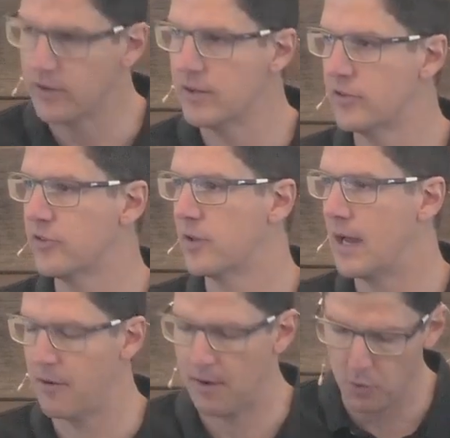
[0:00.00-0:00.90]
this is
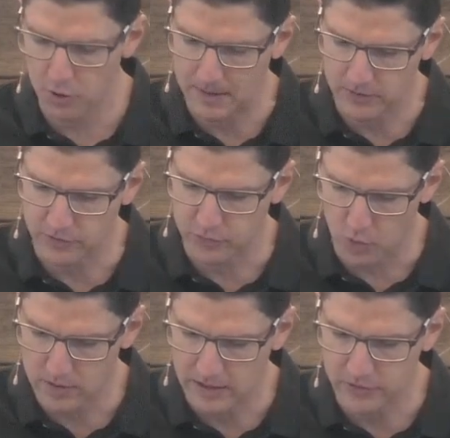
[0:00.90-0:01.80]
how our world makes us
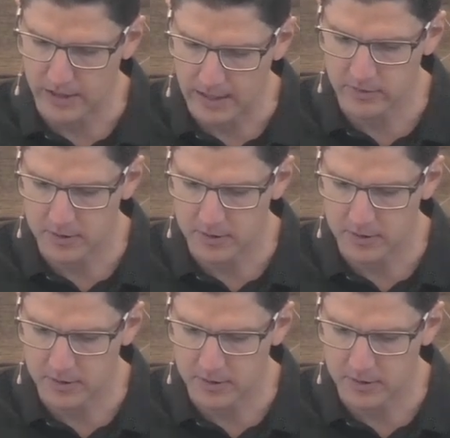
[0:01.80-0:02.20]
talk these days.